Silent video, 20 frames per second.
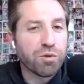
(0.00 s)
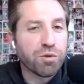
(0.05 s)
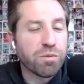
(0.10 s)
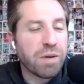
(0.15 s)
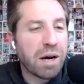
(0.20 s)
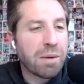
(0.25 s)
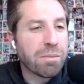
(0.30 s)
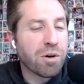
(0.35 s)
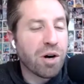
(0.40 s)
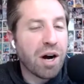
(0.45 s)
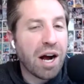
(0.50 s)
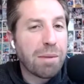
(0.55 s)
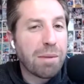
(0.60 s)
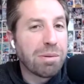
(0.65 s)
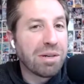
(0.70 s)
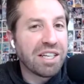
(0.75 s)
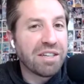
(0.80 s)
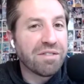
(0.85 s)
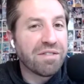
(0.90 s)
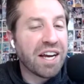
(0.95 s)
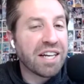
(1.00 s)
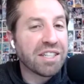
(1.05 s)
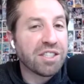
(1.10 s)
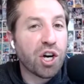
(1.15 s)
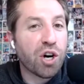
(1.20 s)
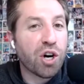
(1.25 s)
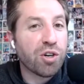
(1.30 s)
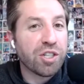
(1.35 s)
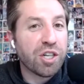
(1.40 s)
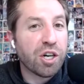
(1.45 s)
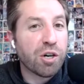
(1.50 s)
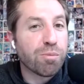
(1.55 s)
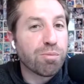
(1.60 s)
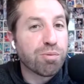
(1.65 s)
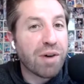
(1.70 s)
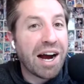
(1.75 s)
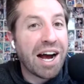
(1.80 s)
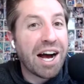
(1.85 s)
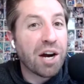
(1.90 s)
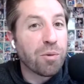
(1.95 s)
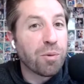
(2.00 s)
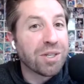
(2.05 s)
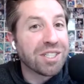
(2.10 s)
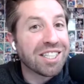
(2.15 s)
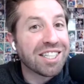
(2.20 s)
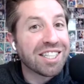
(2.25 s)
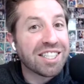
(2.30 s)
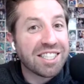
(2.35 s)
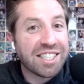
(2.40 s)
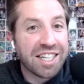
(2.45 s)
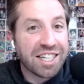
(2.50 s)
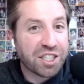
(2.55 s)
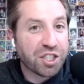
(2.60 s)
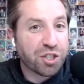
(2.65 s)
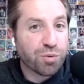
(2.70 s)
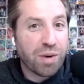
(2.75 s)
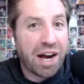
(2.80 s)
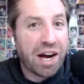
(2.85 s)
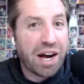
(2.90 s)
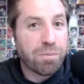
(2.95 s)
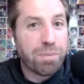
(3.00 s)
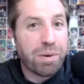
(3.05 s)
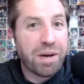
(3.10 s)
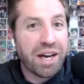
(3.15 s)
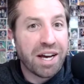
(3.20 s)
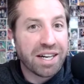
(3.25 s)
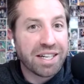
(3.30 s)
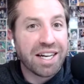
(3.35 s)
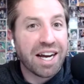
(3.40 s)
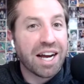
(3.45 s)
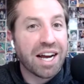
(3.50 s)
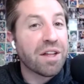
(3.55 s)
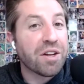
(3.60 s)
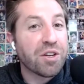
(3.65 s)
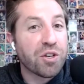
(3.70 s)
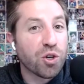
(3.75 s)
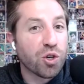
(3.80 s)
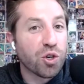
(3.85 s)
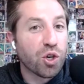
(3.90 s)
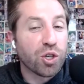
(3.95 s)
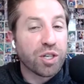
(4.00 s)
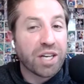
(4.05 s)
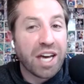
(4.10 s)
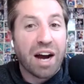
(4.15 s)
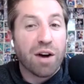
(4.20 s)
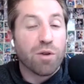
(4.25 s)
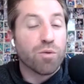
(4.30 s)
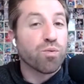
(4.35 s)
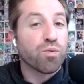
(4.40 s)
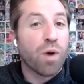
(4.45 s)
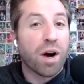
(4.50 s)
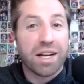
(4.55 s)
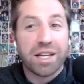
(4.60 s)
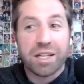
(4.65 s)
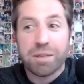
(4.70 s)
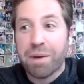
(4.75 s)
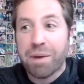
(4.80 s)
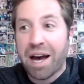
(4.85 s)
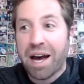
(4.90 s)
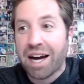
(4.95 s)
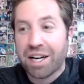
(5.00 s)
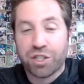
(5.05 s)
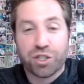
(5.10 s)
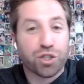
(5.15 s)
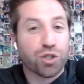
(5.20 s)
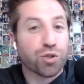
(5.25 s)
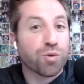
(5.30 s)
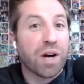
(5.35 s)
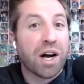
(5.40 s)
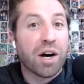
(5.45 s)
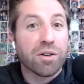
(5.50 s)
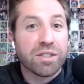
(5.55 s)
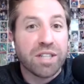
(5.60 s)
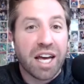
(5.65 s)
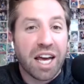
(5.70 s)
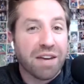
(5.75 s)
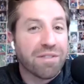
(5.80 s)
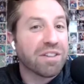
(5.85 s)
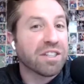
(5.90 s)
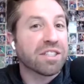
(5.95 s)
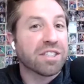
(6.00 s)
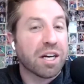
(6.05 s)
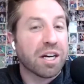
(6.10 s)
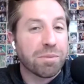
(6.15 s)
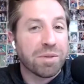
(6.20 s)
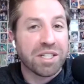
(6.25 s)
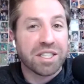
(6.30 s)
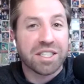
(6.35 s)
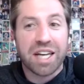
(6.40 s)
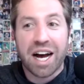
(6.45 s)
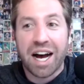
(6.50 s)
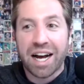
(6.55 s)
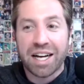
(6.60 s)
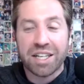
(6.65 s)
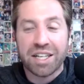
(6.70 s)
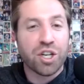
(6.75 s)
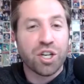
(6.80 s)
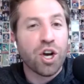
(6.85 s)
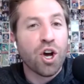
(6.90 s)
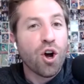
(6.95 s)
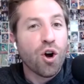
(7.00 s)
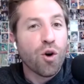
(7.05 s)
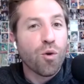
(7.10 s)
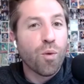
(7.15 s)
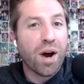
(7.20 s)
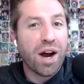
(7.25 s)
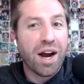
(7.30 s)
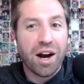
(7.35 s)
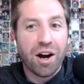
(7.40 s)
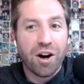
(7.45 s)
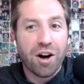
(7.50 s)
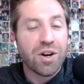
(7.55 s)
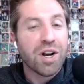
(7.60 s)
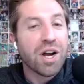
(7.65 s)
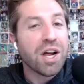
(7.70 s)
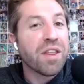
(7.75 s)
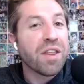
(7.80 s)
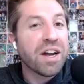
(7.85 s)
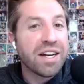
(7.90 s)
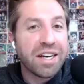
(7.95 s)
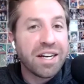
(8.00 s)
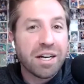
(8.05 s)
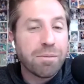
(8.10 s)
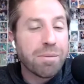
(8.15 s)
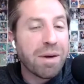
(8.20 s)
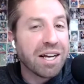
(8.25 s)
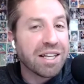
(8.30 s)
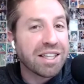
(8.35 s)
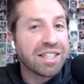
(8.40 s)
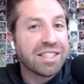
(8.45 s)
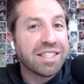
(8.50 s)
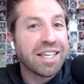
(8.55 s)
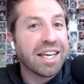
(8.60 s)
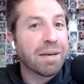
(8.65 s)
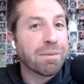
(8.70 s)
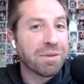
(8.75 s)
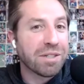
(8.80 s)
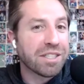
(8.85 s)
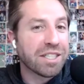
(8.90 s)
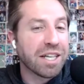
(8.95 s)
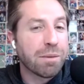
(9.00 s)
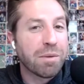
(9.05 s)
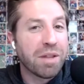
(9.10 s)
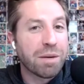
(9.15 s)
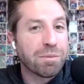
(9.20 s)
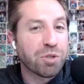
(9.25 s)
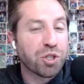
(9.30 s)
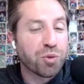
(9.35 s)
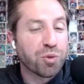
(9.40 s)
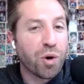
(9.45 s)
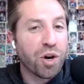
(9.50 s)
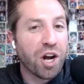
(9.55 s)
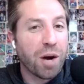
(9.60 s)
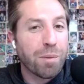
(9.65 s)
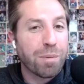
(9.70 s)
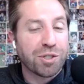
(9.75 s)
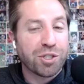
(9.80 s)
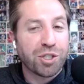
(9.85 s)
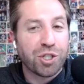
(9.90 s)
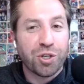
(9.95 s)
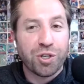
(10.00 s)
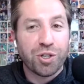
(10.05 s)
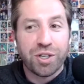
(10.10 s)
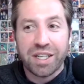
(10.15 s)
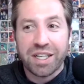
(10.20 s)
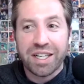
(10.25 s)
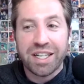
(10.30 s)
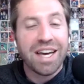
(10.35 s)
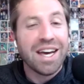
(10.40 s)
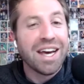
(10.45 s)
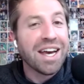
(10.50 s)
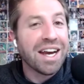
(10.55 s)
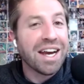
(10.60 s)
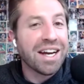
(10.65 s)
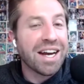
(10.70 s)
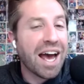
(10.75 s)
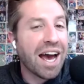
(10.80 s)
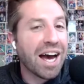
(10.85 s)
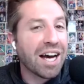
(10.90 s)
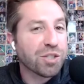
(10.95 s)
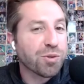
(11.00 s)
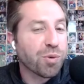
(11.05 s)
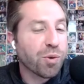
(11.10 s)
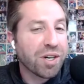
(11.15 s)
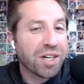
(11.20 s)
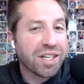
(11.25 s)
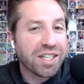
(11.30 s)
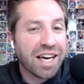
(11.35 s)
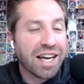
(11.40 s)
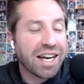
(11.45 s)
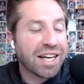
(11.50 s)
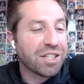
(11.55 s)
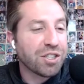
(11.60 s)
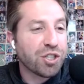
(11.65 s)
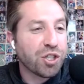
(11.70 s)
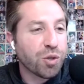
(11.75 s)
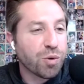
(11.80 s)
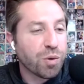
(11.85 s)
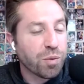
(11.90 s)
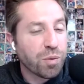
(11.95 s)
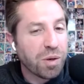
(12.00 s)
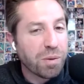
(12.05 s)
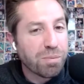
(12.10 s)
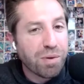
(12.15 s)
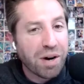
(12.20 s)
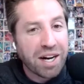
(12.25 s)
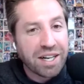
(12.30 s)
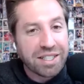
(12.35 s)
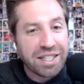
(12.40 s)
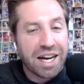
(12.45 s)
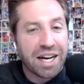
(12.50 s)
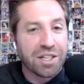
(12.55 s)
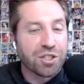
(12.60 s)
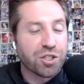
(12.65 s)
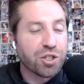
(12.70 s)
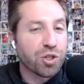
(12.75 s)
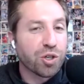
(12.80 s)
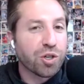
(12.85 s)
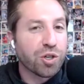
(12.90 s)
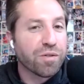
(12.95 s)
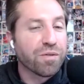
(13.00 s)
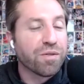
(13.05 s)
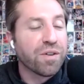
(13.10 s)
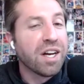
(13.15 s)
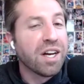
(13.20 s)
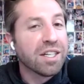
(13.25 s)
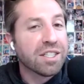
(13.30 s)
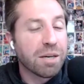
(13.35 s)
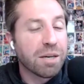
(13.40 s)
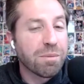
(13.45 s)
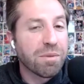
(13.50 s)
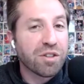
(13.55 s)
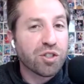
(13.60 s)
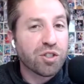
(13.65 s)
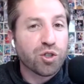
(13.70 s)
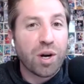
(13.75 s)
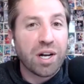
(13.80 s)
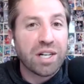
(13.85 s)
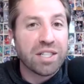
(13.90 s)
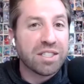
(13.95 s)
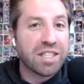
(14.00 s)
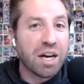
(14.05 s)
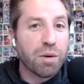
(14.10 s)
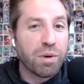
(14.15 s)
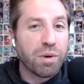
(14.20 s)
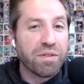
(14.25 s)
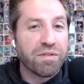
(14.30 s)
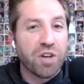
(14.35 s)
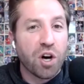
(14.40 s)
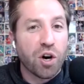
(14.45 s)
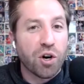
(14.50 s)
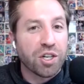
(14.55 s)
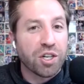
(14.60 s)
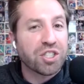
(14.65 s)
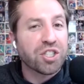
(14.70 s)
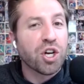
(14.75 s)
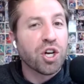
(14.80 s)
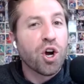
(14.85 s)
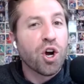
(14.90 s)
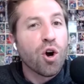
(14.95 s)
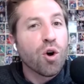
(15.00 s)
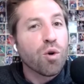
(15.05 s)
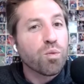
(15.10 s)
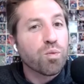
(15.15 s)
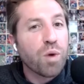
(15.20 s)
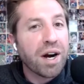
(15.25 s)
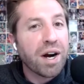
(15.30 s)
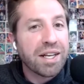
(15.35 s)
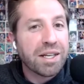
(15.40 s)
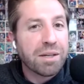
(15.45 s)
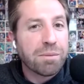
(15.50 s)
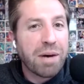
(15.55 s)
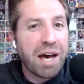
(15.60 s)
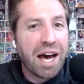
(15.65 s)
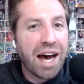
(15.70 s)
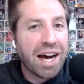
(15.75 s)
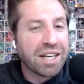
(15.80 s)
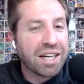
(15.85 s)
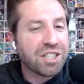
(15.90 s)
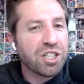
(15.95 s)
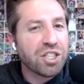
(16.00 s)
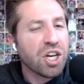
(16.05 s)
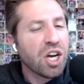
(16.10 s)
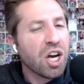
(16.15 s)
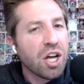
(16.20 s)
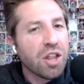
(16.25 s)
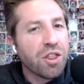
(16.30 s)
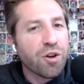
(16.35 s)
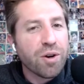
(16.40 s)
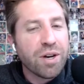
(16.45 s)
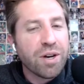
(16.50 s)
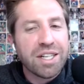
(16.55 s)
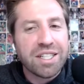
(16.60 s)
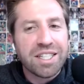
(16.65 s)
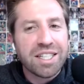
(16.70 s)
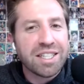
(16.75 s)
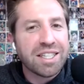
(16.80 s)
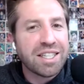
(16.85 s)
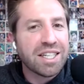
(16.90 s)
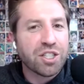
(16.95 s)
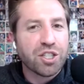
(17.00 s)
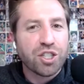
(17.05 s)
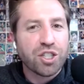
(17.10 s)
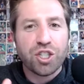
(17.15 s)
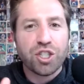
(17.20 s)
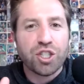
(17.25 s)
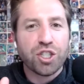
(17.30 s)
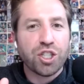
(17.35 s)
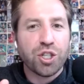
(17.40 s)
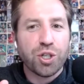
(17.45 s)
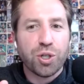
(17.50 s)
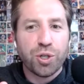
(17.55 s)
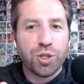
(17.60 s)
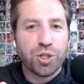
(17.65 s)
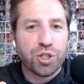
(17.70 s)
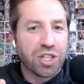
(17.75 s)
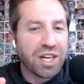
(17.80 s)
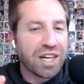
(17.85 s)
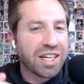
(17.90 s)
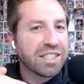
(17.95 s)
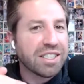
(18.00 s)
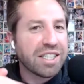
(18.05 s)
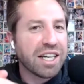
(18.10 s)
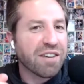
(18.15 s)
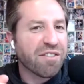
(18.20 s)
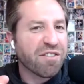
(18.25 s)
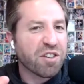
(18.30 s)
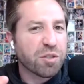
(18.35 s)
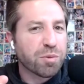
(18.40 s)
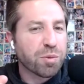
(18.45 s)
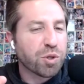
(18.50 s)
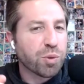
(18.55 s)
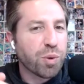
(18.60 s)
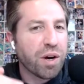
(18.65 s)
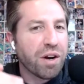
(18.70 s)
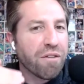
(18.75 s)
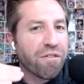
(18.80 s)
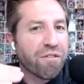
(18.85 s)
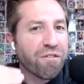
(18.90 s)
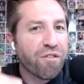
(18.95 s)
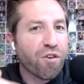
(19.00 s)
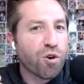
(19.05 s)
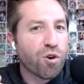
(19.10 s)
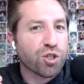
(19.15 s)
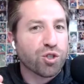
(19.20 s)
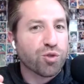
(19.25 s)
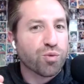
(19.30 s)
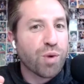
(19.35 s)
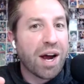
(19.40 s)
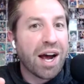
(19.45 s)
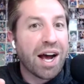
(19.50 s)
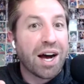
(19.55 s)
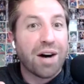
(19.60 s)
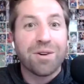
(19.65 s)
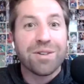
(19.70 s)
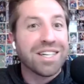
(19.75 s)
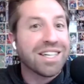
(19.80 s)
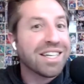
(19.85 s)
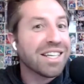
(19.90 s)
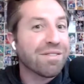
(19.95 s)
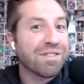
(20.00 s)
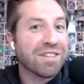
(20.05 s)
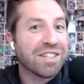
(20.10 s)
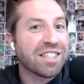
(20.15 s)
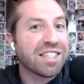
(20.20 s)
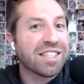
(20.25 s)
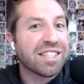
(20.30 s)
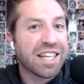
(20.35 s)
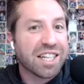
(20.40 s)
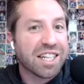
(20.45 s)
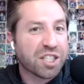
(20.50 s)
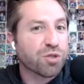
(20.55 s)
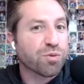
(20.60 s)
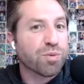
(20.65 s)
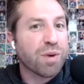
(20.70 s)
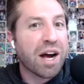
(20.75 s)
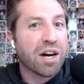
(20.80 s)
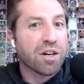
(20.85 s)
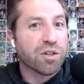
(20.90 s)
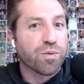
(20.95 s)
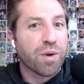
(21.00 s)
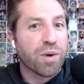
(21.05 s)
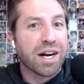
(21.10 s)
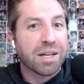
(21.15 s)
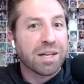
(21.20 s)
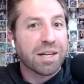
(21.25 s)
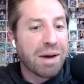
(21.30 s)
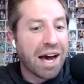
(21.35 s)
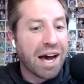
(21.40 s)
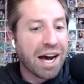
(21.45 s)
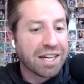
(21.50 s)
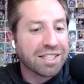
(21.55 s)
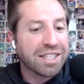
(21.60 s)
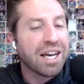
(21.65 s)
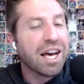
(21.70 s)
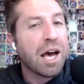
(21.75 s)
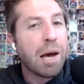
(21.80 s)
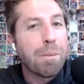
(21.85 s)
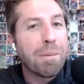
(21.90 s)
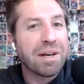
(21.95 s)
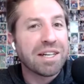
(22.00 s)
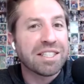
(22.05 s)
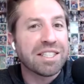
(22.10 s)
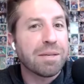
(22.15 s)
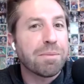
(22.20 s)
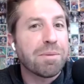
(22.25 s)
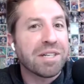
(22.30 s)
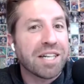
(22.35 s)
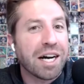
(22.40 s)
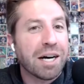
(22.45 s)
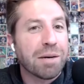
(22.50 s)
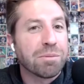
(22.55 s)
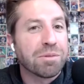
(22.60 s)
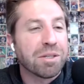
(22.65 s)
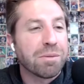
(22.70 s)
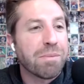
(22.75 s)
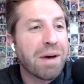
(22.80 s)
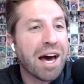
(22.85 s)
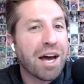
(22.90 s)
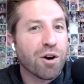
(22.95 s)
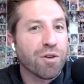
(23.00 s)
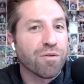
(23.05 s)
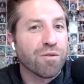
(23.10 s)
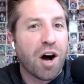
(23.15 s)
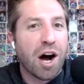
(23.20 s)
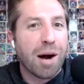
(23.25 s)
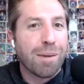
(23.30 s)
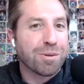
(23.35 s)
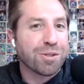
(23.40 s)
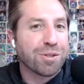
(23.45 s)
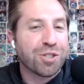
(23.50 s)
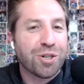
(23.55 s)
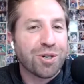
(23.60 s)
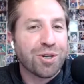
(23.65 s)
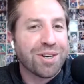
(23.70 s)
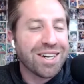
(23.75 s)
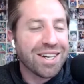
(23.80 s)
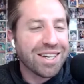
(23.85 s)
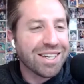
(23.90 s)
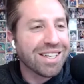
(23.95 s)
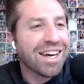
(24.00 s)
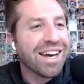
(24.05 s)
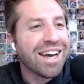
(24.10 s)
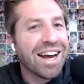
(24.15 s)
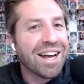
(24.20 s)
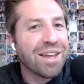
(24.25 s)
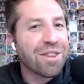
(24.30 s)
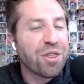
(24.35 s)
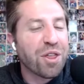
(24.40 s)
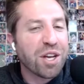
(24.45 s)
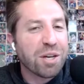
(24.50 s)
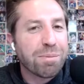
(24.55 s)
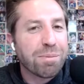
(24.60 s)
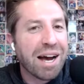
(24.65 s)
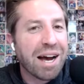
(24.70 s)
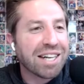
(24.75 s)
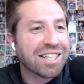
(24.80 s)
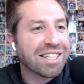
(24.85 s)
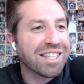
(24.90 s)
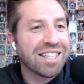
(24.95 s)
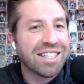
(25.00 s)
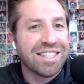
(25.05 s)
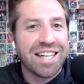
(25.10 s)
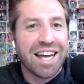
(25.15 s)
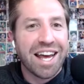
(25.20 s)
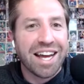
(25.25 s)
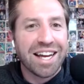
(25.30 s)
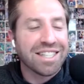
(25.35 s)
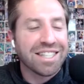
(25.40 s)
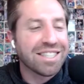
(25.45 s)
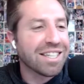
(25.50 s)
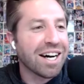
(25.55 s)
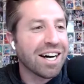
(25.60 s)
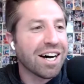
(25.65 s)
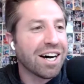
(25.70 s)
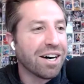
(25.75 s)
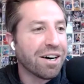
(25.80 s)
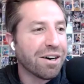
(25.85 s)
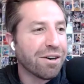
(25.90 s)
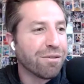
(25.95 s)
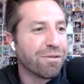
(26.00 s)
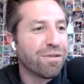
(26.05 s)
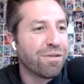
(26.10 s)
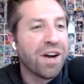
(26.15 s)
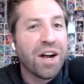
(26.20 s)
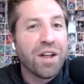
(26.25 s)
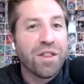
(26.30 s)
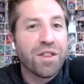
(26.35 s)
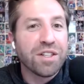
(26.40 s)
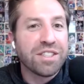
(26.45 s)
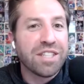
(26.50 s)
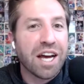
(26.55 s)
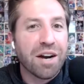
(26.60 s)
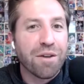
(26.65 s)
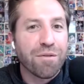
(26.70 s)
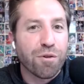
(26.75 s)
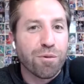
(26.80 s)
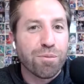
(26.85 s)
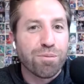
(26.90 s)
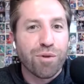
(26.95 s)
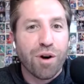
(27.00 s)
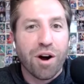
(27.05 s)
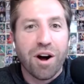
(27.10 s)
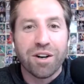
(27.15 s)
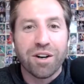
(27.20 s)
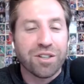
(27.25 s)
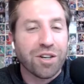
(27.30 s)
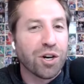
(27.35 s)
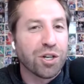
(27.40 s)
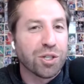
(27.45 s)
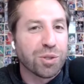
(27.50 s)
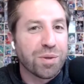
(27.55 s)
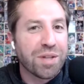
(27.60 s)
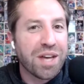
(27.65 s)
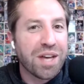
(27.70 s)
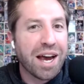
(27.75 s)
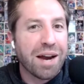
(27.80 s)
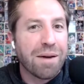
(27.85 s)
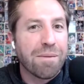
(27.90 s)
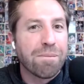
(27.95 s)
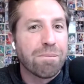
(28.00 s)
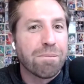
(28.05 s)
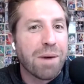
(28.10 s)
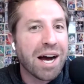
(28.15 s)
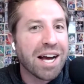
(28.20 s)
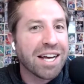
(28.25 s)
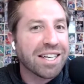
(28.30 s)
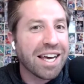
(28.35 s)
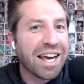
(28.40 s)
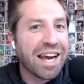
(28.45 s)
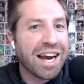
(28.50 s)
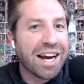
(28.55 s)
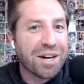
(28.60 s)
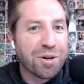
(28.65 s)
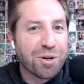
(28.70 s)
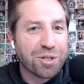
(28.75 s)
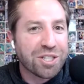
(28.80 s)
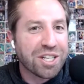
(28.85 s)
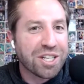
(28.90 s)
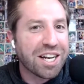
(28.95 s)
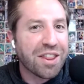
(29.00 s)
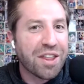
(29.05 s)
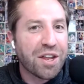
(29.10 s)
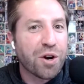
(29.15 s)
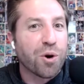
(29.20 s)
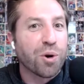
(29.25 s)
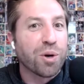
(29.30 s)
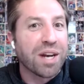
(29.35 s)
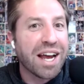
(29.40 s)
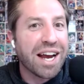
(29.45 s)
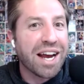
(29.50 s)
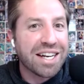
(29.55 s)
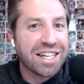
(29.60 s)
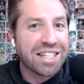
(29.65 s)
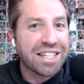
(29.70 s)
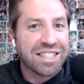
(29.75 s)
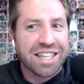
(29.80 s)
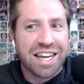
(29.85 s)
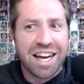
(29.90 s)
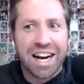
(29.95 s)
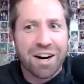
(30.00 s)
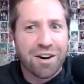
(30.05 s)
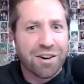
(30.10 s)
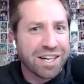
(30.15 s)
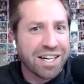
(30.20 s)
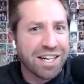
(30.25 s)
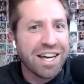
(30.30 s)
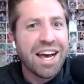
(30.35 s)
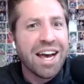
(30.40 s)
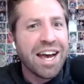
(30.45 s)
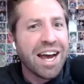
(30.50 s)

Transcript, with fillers: remember, I believe Antonio Brown was a 6th-round pick. And then you look at running backs, Terrell Davis, some of these guys where they need to make the team and some of them just want opportunity. And as we're going to get into when we break down sort of some of the trends that we've noticed, running backs, there isn't this huge like difference between 1st round and even 6th round running backs because it becomes a matter of opportunity. And think back to the days of the Denver Broncos when they had Mike Anderson and then Orlandis Gary.